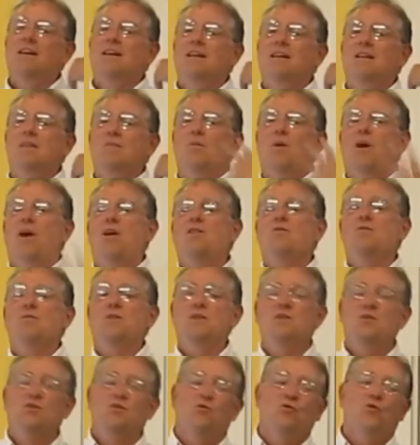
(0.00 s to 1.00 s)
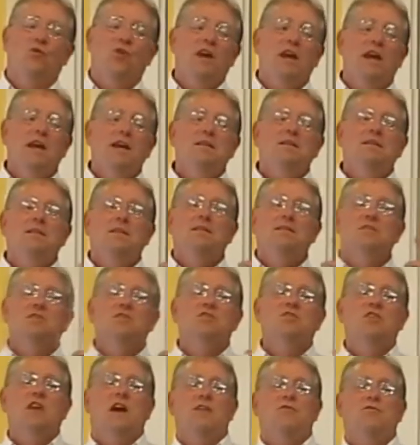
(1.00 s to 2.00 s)
you, why, when you read the
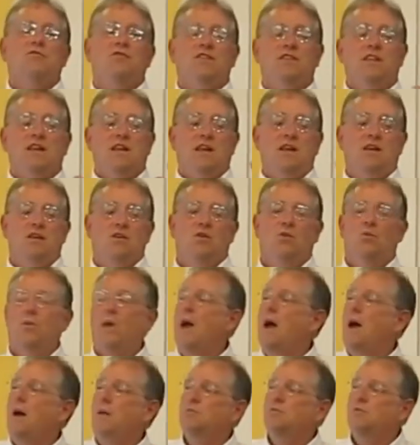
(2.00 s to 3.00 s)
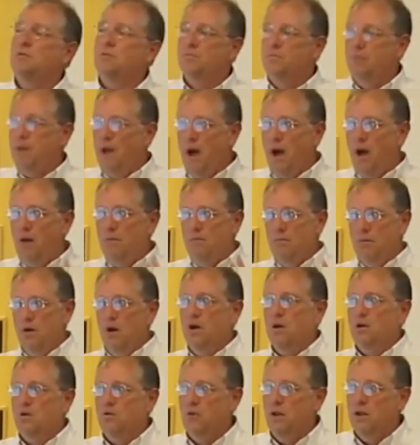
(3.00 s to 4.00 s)
stuff on the interwebs about
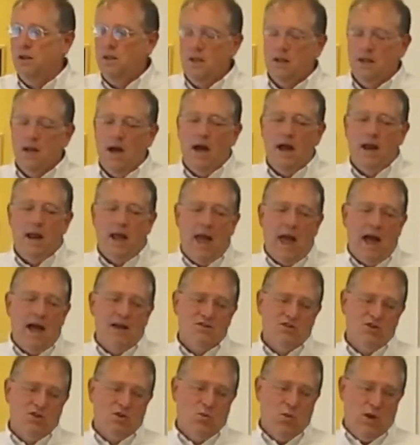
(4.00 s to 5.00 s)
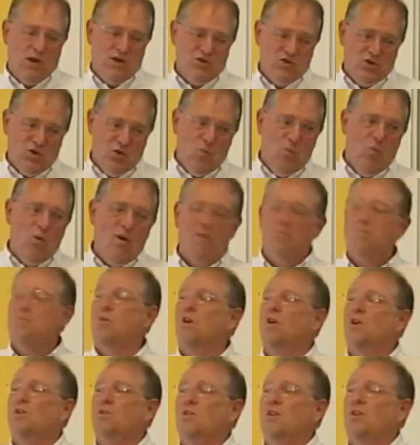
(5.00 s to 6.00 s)
mercury, you got to ask the question, what
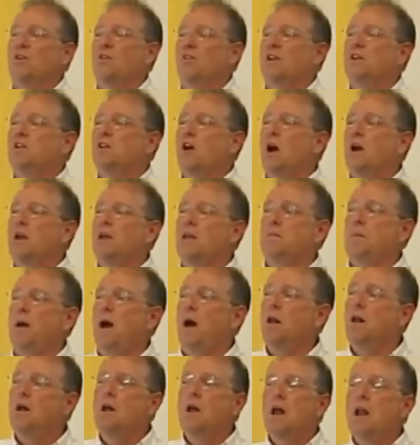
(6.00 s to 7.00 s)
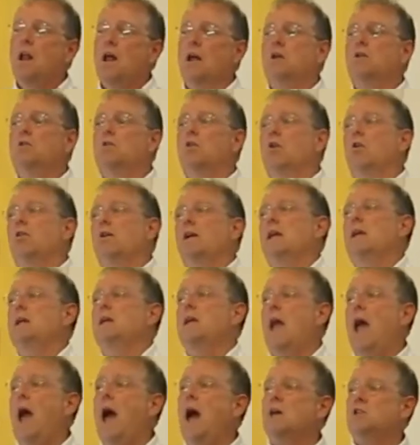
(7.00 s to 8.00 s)
mercury are they talking about? Like chlorine
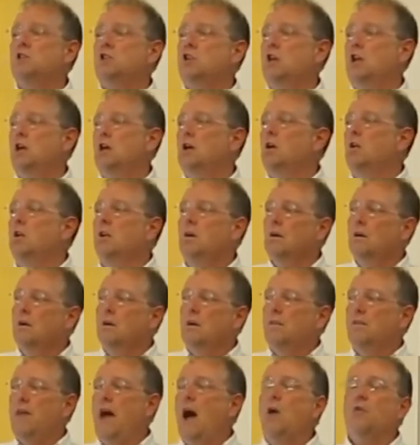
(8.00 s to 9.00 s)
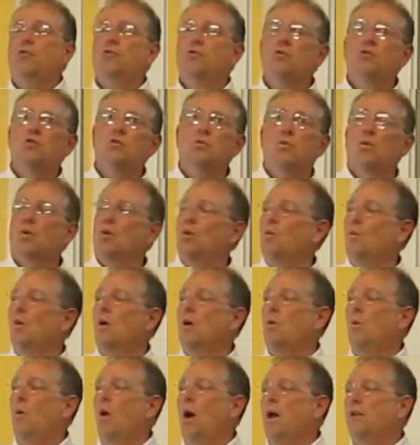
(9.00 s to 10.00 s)
gas killed thousands in World
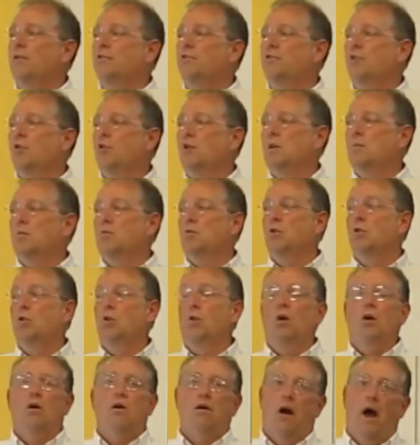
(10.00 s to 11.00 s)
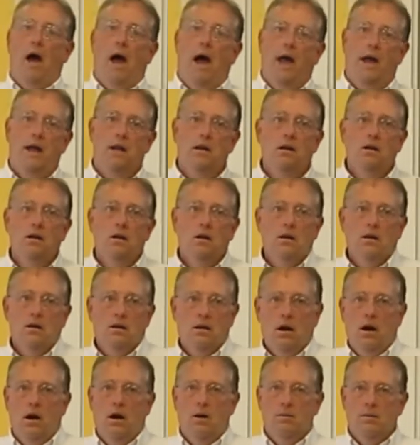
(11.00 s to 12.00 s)
War One. Sodium chloride
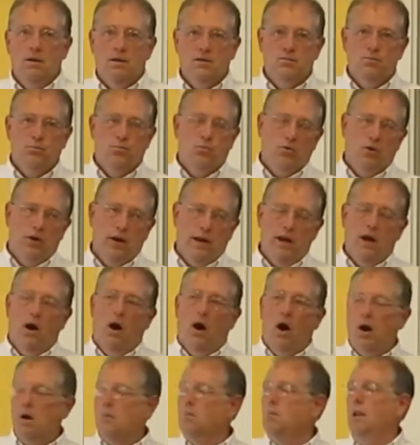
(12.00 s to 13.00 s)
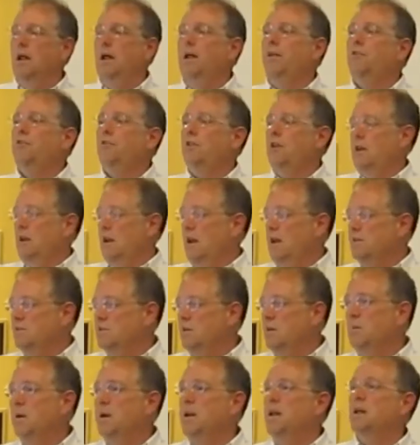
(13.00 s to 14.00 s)
um, is pretty harmless unless
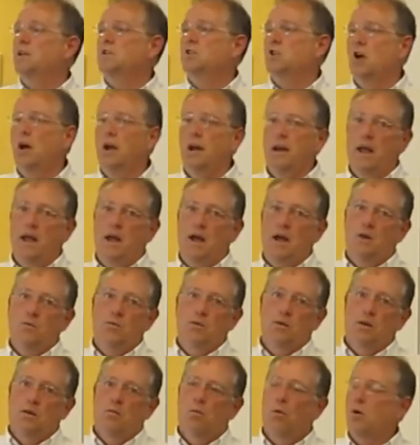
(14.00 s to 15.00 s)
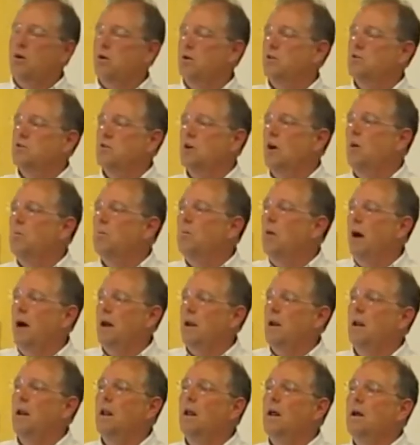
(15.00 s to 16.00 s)
someone hits you on the head with a Morton salt
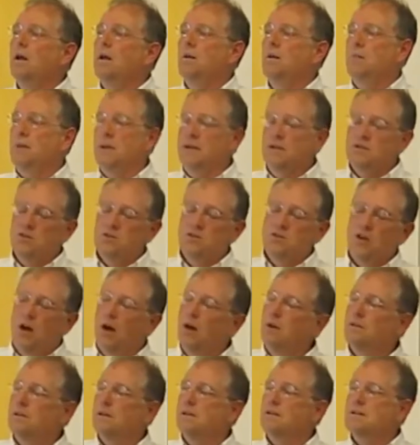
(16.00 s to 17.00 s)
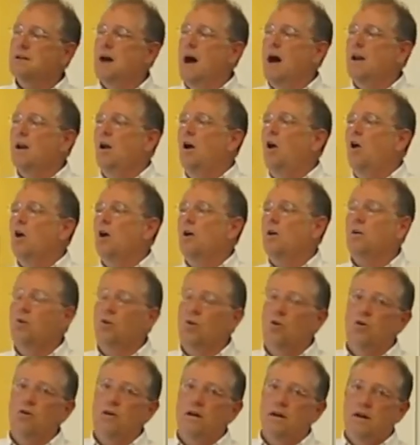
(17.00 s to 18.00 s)
bottle. I mean, salt is not a hard
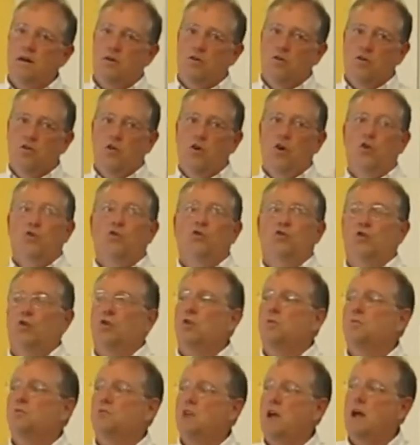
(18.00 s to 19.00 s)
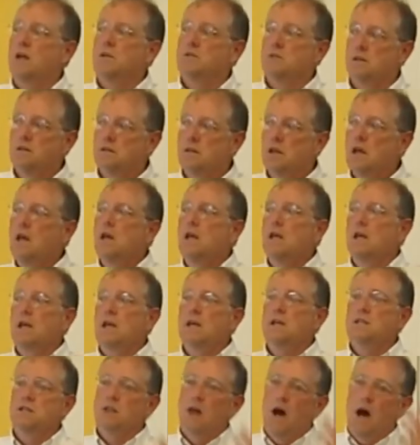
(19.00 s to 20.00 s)
chlorine under those circumstances
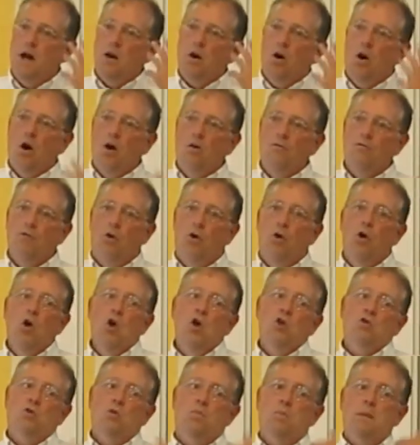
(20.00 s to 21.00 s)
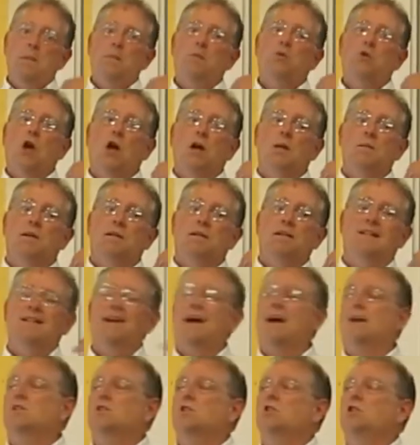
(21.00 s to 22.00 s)
is not harmful. So when people talk about the
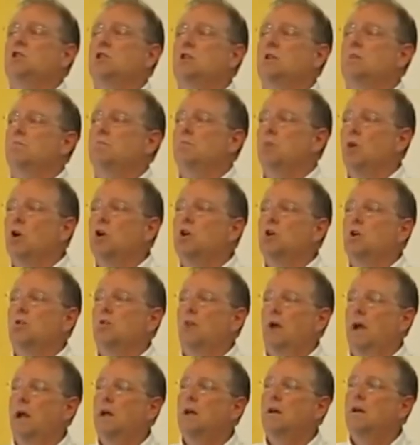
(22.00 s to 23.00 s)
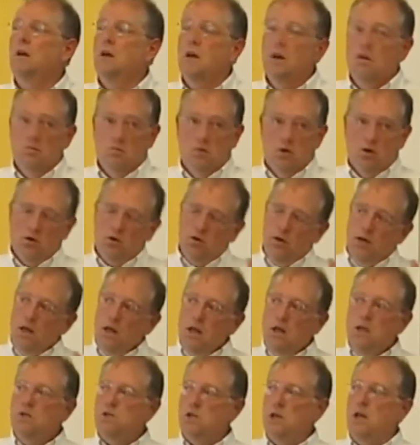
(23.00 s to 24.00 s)
toxicity of mercury, mercury
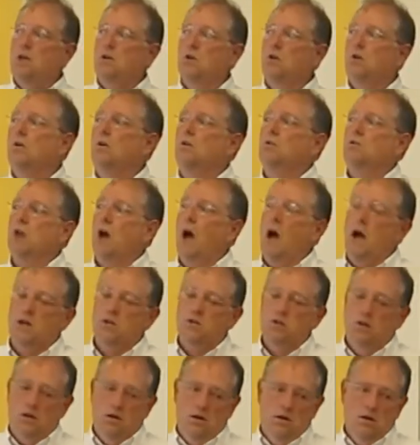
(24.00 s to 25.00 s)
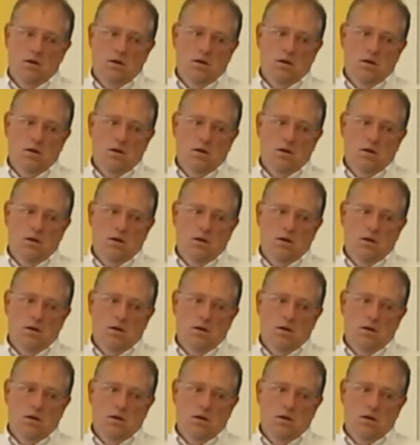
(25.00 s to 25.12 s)
is a neurotoxin.